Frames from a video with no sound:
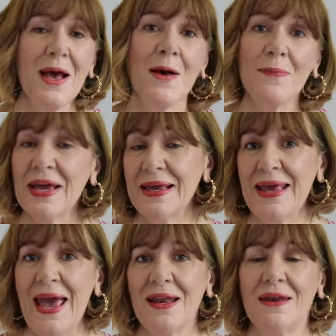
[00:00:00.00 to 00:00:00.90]
But
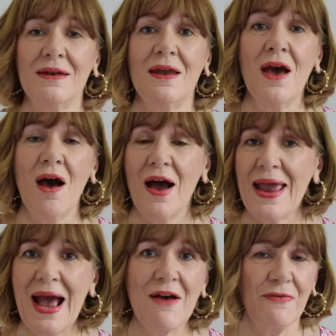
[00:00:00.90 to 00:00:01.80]
again,
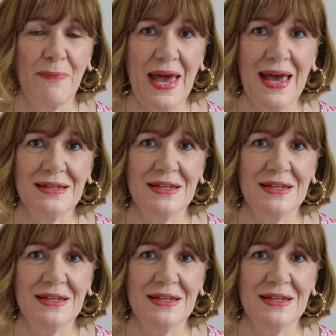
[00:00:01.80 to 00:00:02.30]
I have paired